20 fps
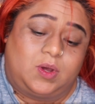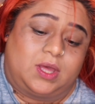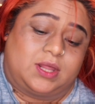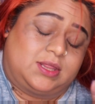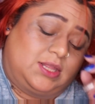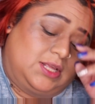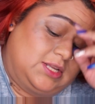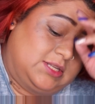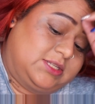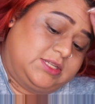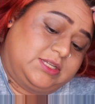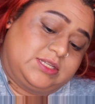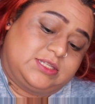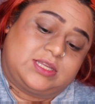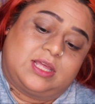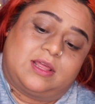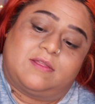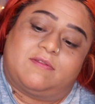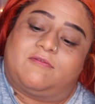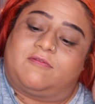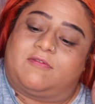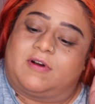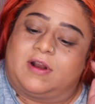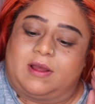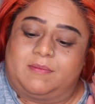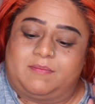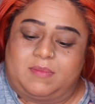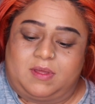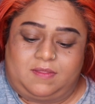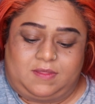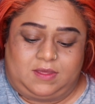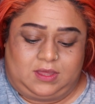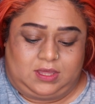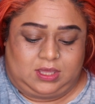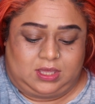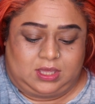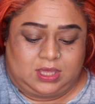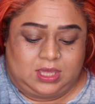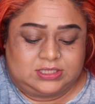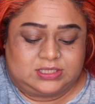and this is from
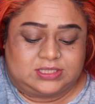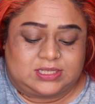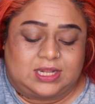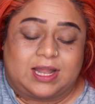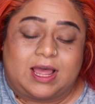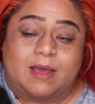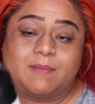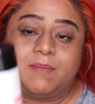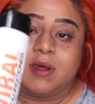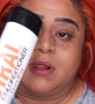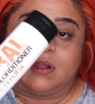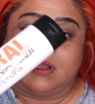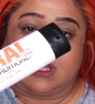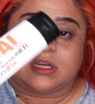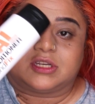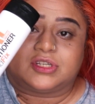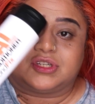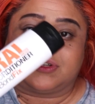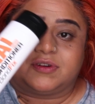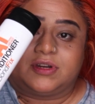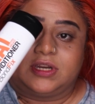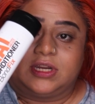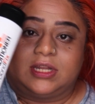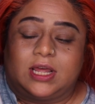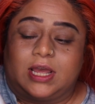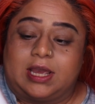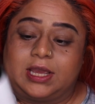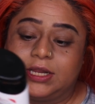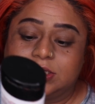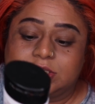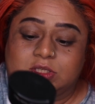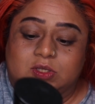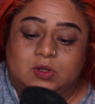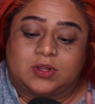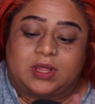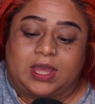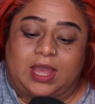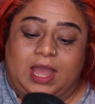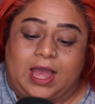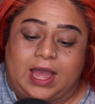the Celebluxury line. So
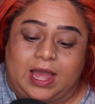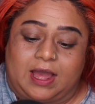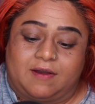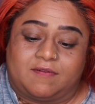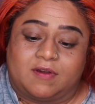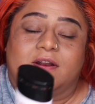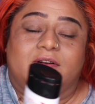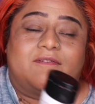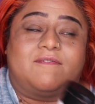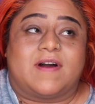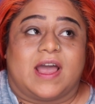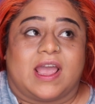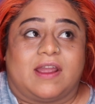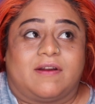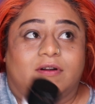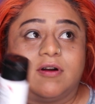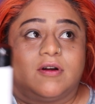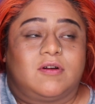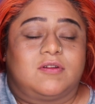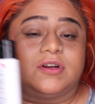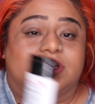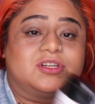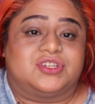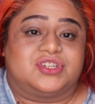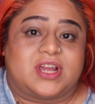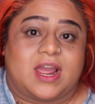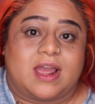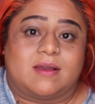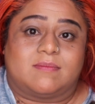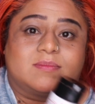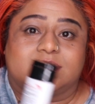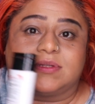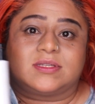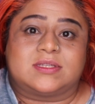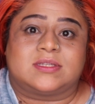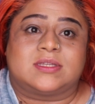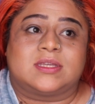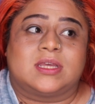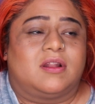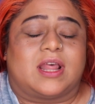they have their viral, their
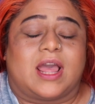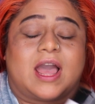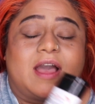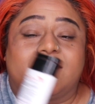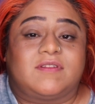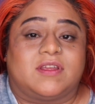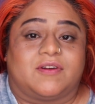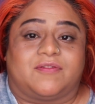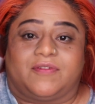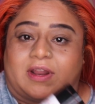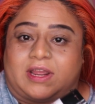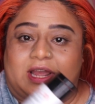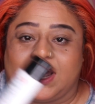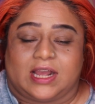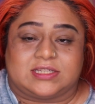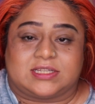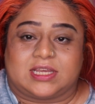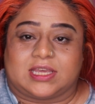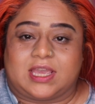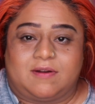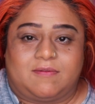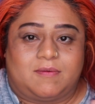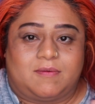gems. They have different kinds. I can't